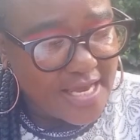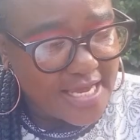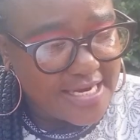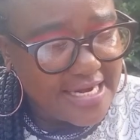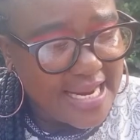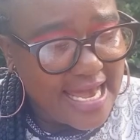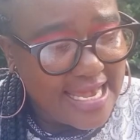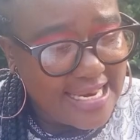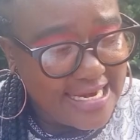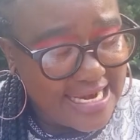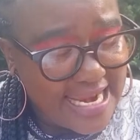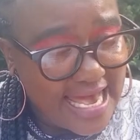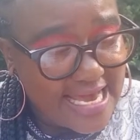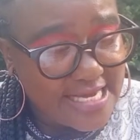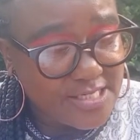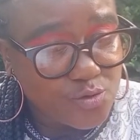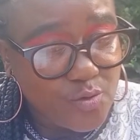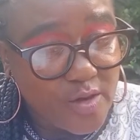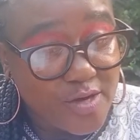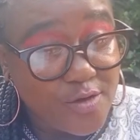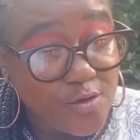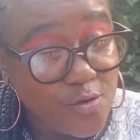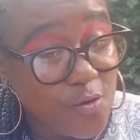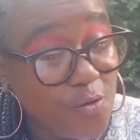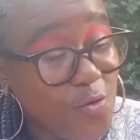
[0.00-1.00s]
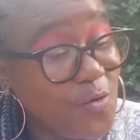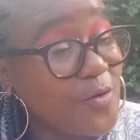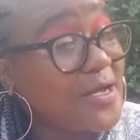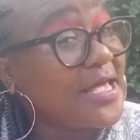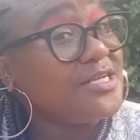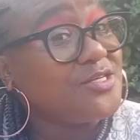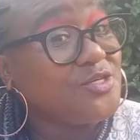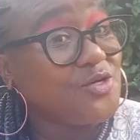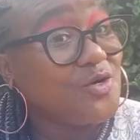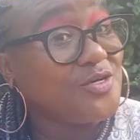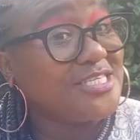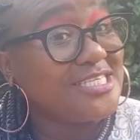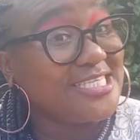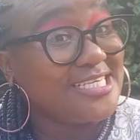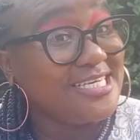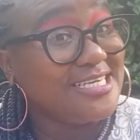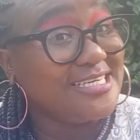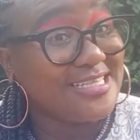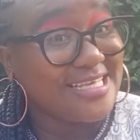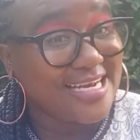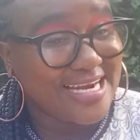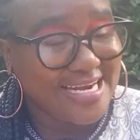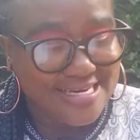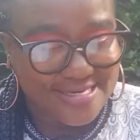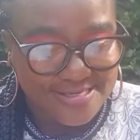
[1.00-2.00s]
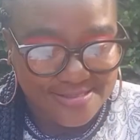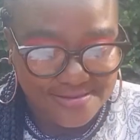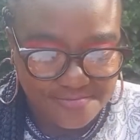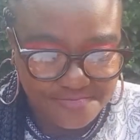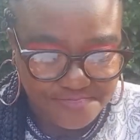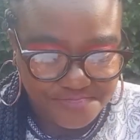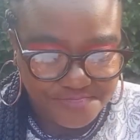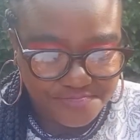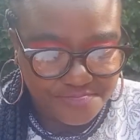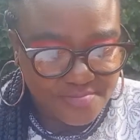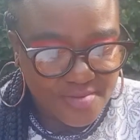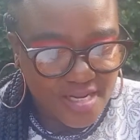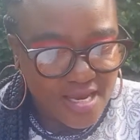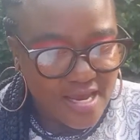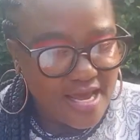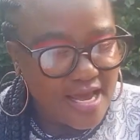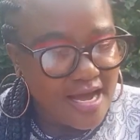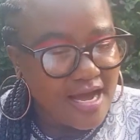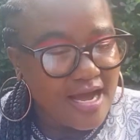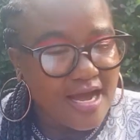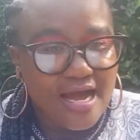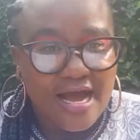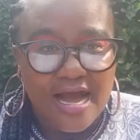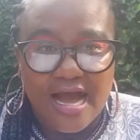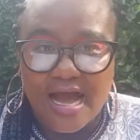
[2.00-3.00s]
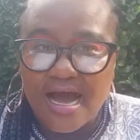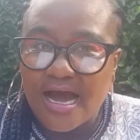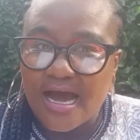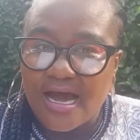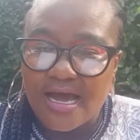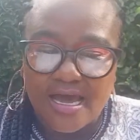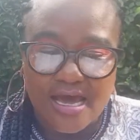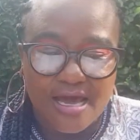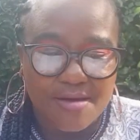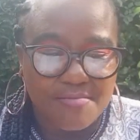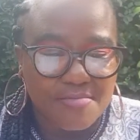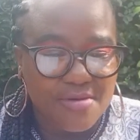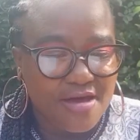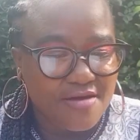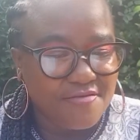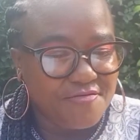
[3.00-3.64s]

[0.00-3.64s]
highlight when you look at your children? I am a